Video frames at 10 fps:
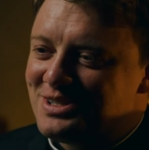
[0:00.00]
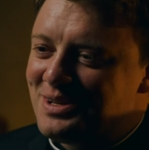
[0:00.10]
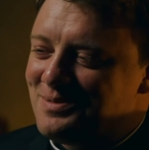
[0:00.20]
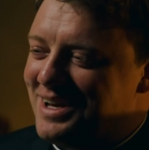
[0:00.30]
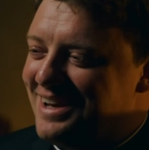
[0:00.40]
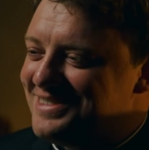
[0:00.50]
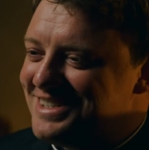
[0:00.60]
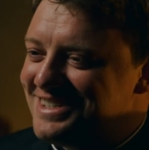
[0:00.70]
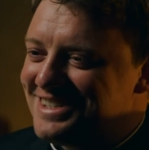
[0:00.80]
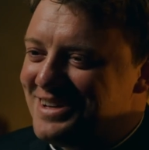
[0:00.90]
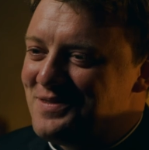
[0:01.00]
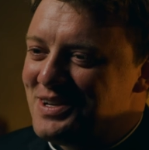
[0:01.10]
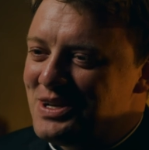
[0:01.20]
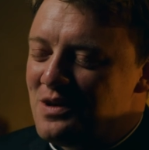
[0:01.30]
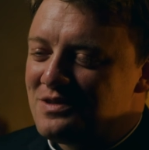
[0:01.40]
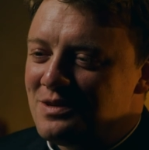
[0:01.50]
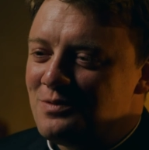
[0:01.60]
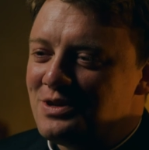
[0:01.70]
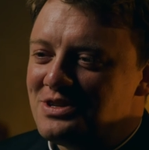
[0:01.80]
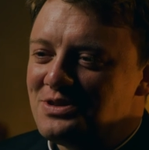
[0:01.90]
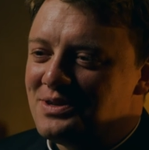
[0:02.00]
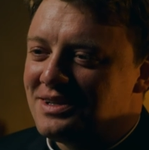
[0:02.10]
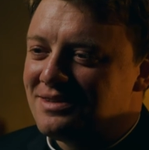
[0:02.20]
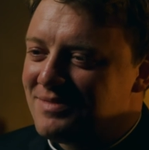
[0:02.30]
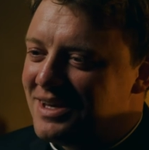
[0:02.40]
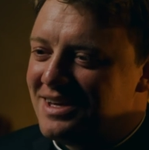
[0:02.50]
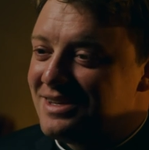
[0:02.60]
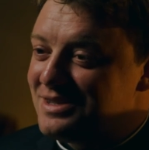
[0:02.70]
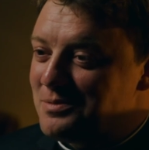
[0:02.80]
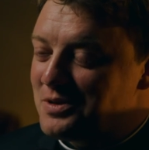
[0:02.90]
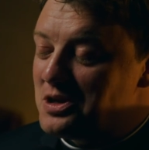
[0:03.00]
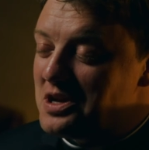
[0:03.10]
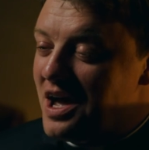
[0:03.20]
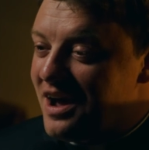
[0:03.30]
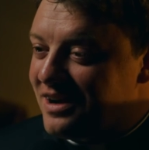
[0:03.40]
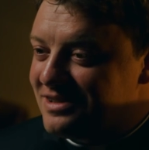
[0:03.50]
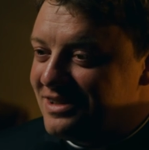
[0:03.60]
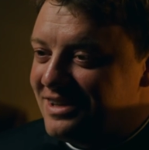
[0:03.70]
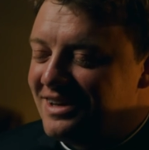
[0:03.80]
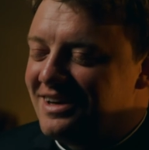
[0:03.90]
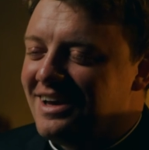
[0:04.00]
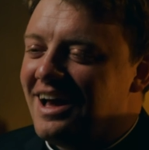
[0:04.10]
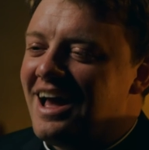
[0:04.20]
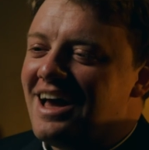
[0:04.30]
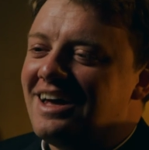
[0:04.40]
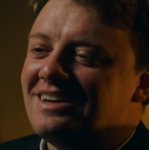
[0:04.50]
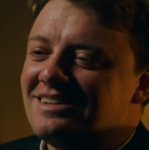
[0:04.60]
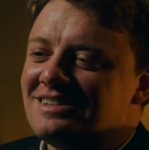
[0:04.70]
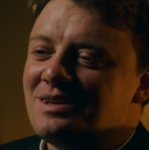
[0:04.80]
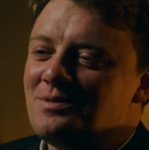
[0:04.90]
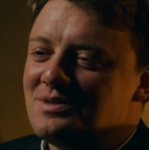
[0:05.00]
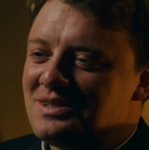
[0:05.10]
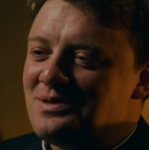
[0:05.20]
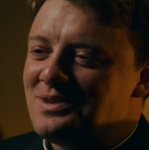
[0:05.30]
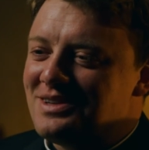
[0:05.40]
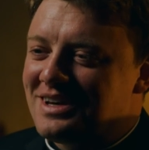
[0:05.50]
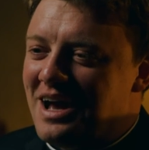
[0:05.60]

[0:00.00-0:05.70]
Sometimes you see a video of someone doing some good act, and someone in the